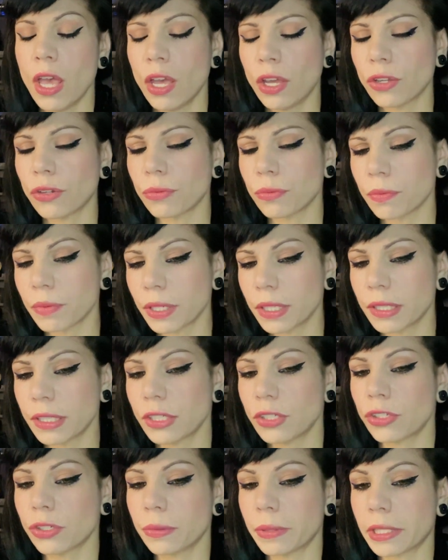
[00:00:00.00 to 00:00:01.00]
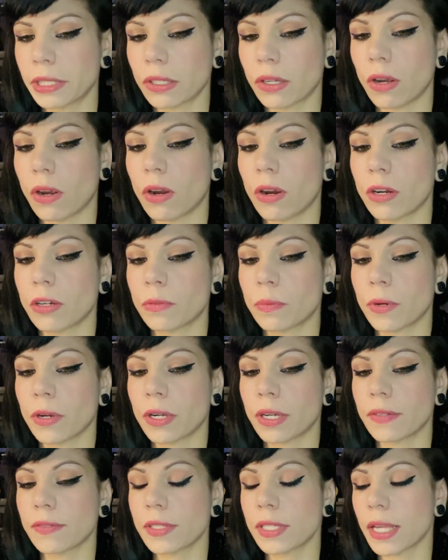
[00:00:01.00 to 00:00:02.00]
You're really doing the hard
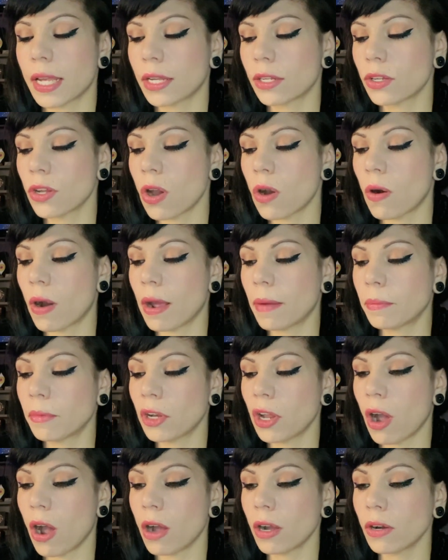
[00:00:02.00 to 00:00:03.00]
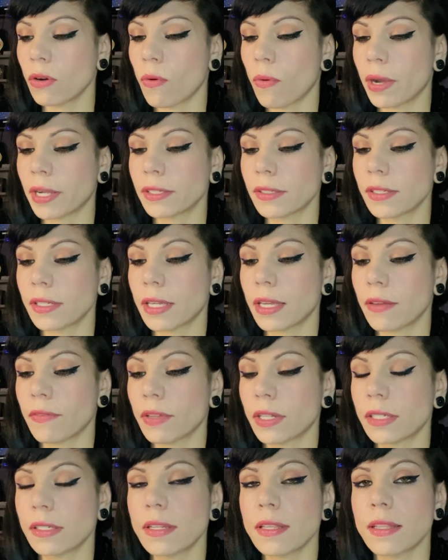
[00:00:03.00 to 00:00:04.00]
work of saying, no, I'm not going to give
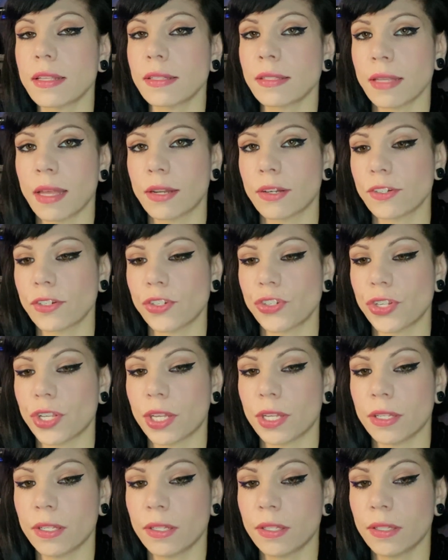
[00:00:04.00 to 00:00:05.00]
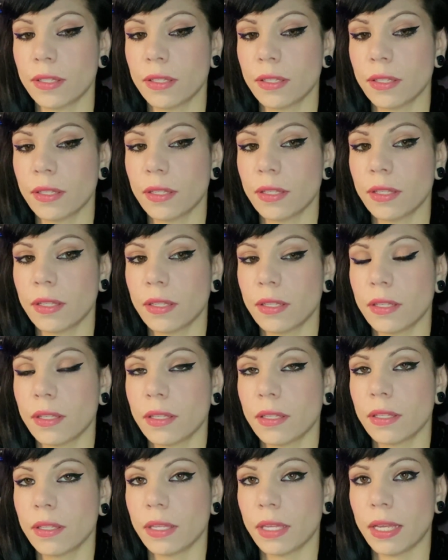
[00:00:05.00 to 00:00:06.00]
in to this energy.
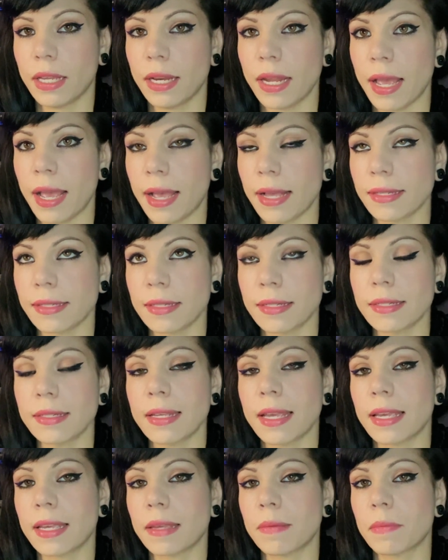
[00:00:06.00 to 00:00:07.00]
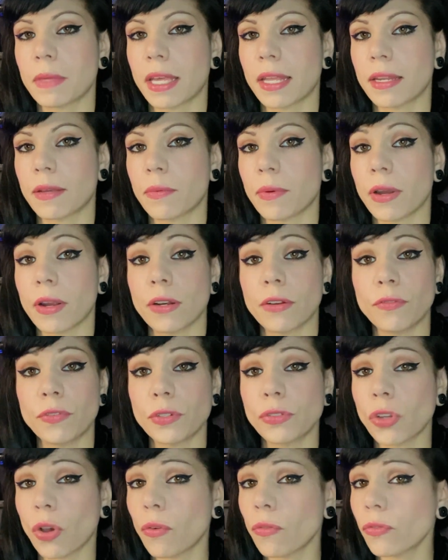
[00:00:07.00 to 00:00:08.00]
It hasn't taken me anywhere. And if you
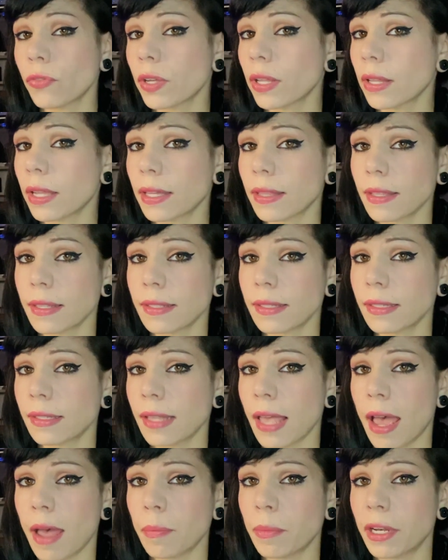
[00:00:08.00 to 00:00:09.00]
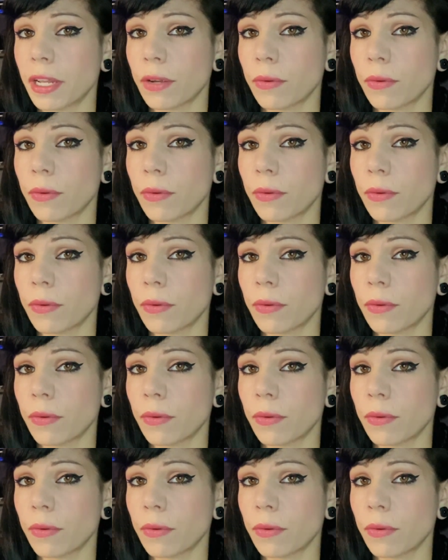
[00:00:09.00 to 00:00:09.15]
don't feel like this is happening